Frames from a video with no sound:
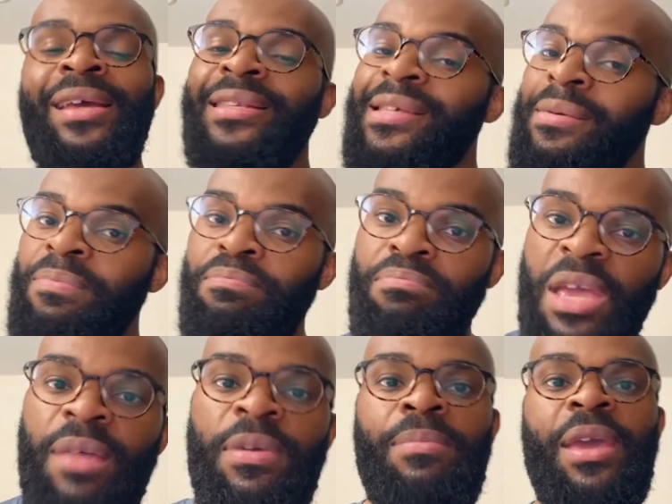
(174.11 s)
to
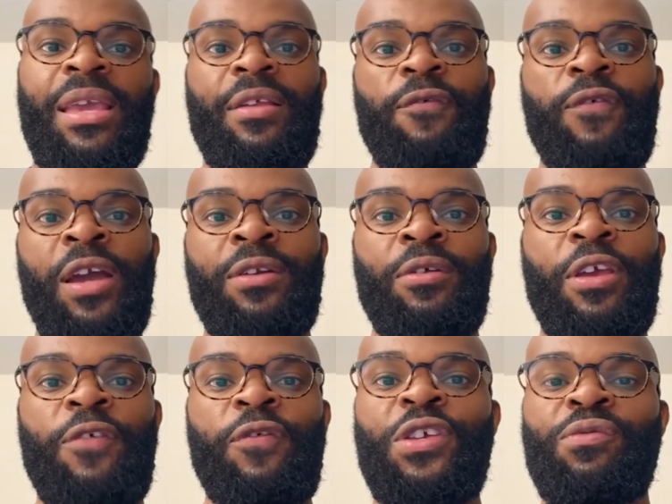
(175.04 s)
maybe make the final
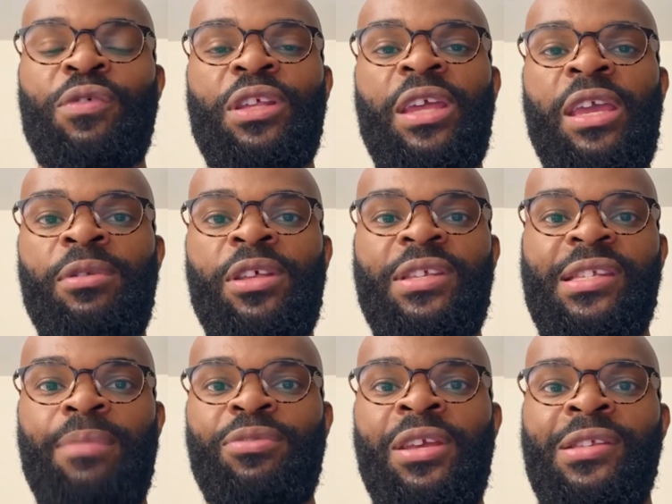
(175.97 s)
if he's really able to
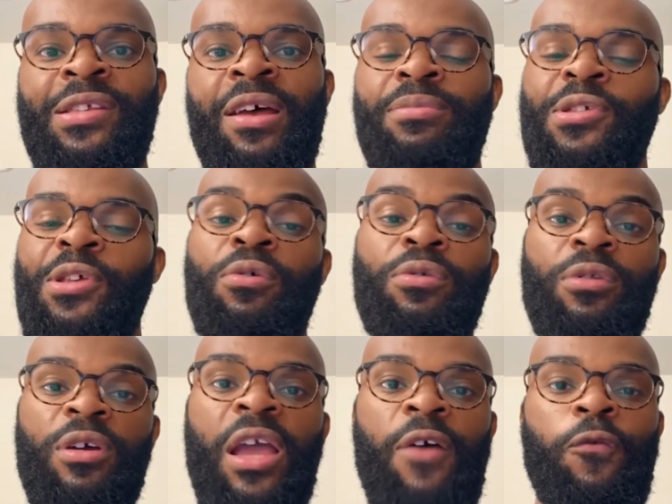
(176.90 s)
step things up. So
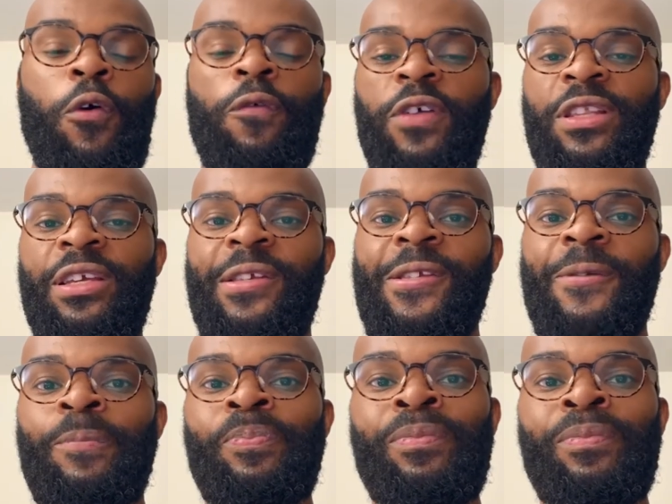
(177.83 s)
look out for Feliz.